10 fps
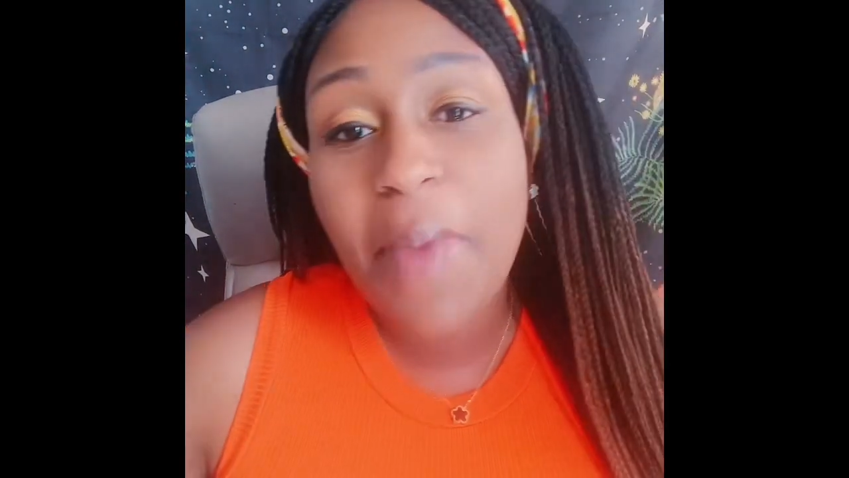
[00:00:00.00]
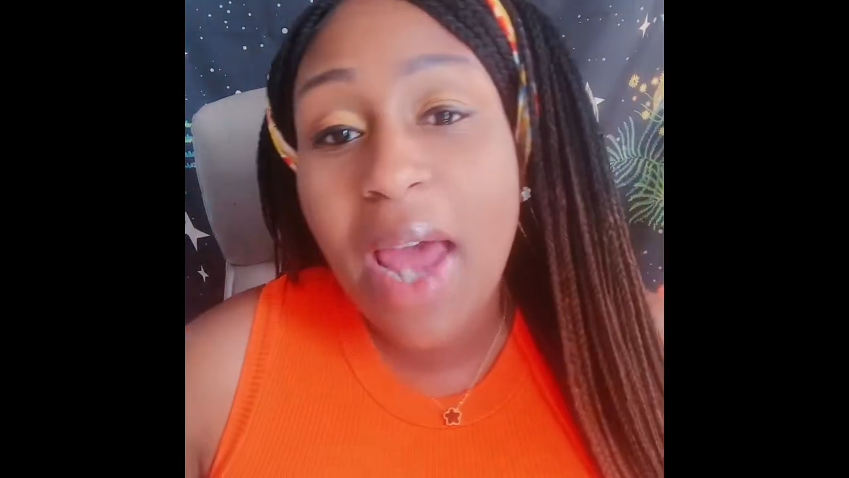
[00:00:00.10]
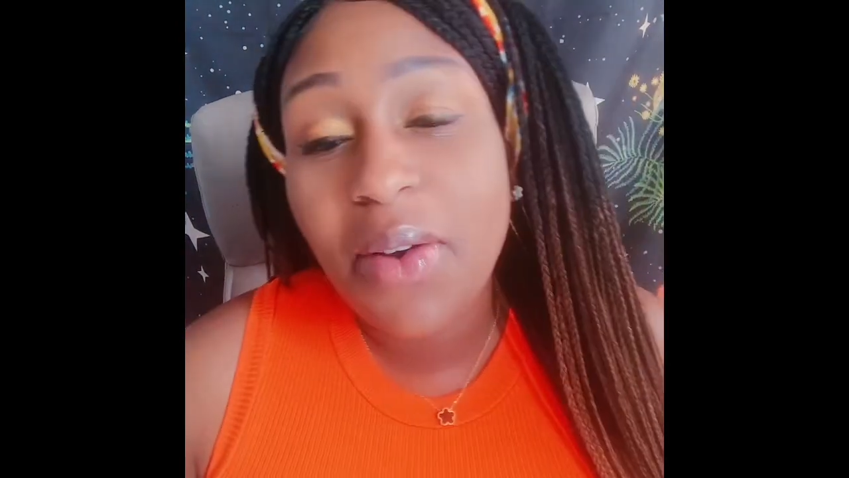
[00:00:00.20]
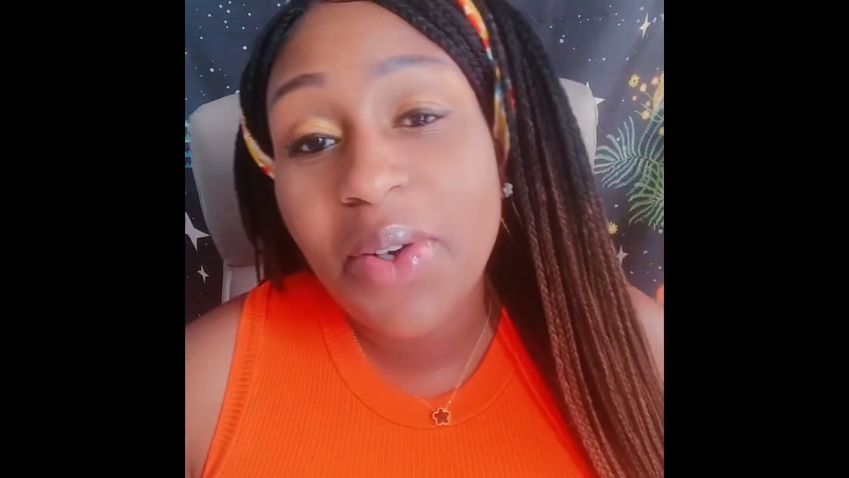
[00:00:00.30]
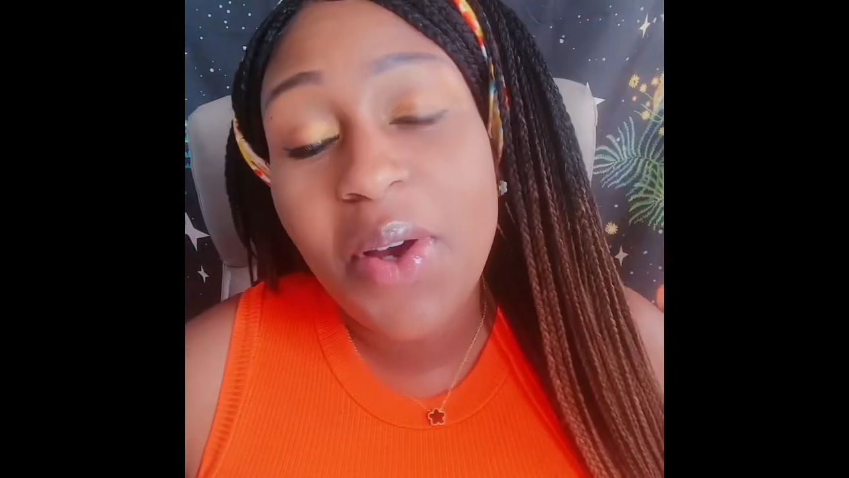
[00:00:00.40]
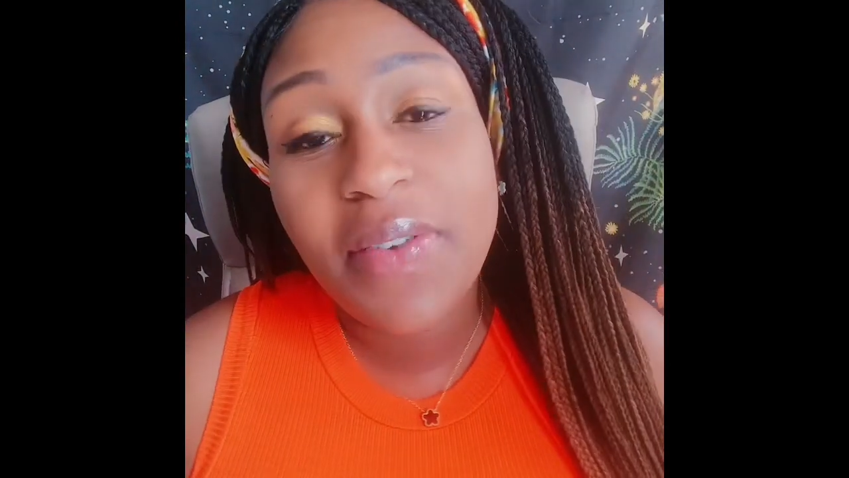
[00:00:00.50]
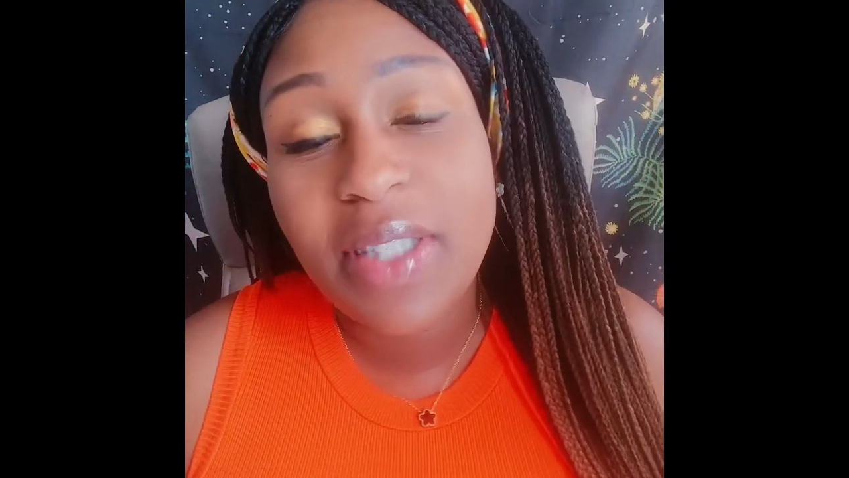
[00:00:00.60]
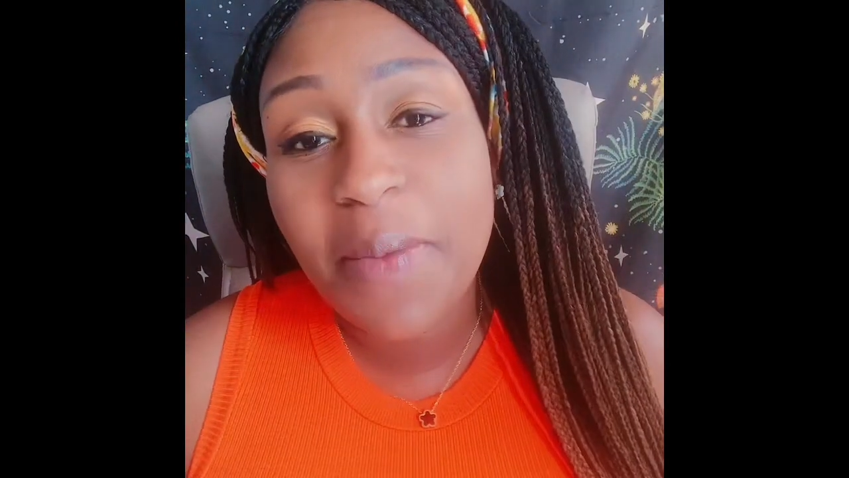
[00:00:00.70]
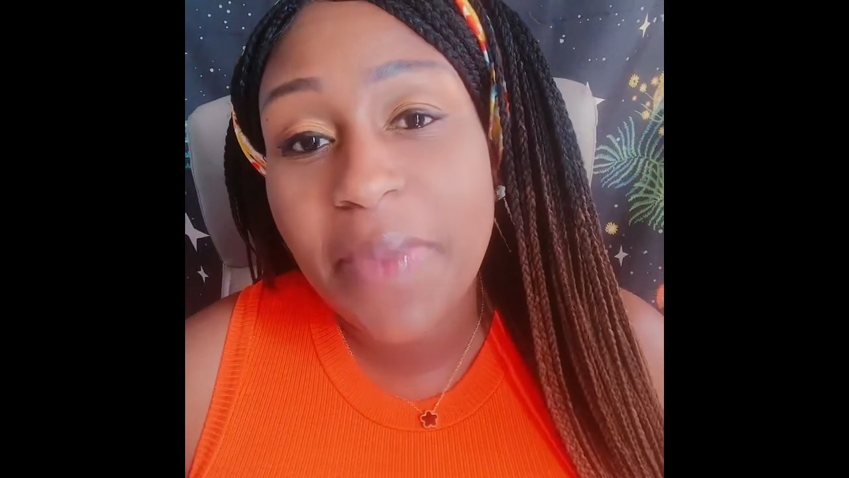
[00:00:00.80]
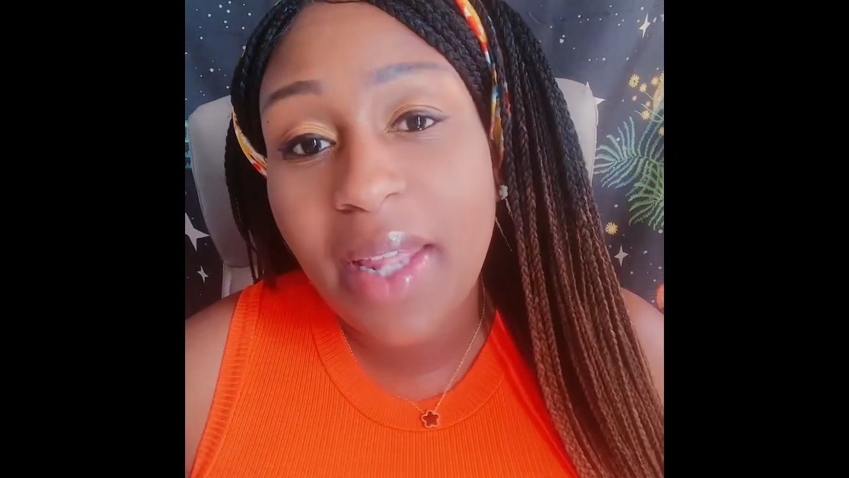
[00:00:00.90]
I don't know if
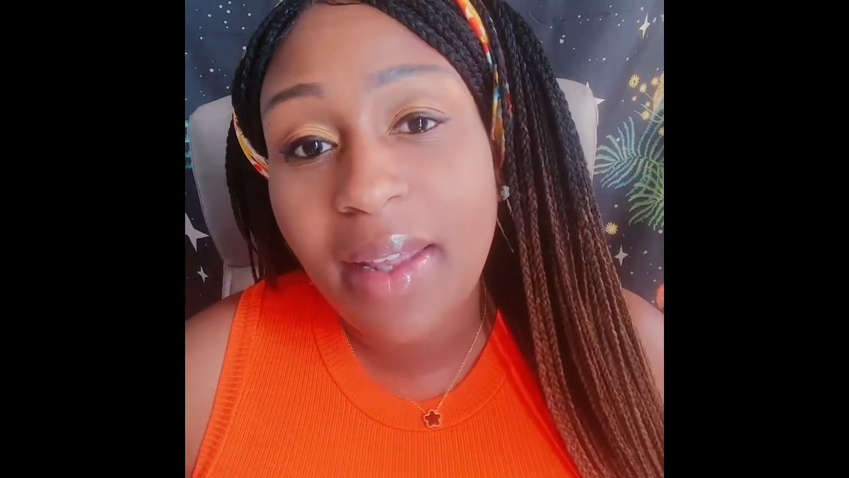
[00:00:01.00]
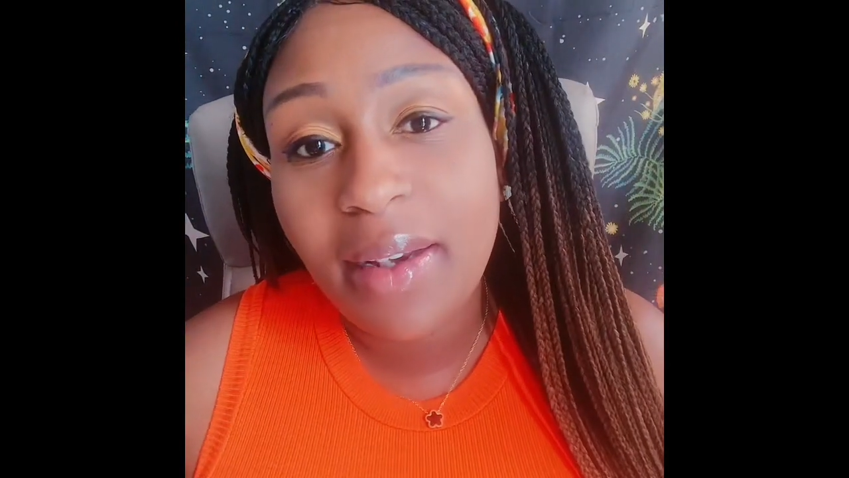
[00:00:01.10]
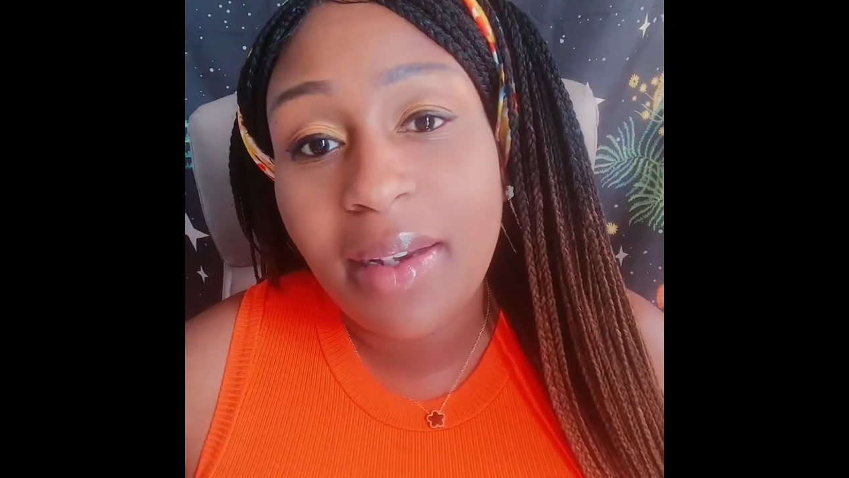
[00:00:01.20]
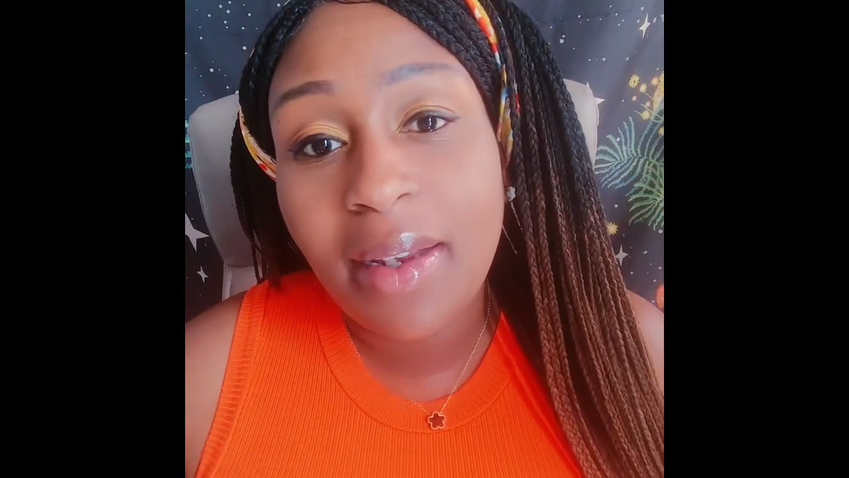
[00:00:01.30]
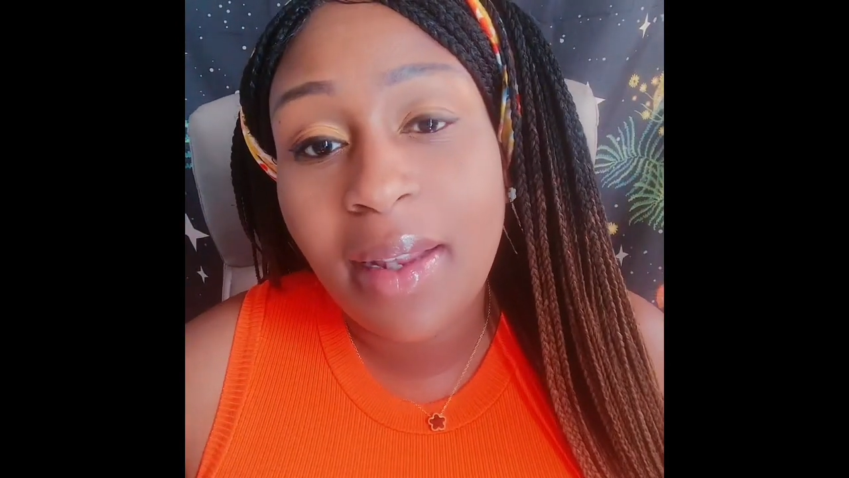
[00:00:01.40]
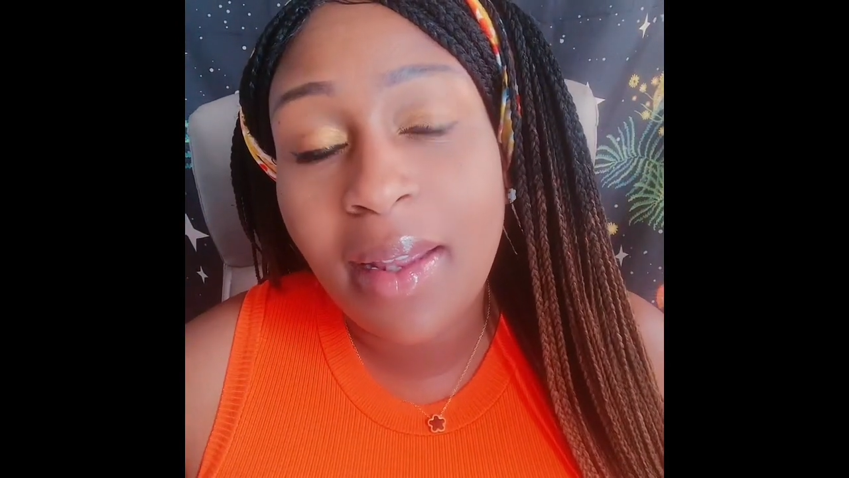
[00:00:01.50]
something